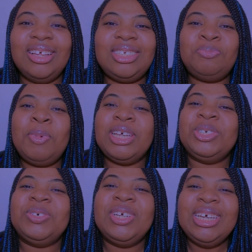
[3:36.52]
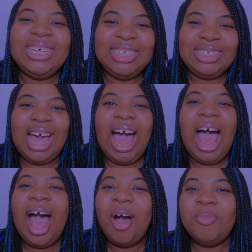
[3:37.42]
special. So
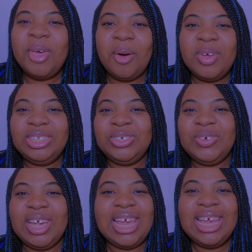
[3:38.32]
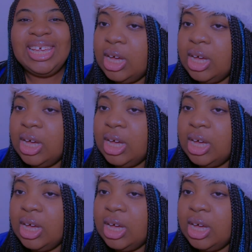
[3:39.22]
I hope y'all enjoy it.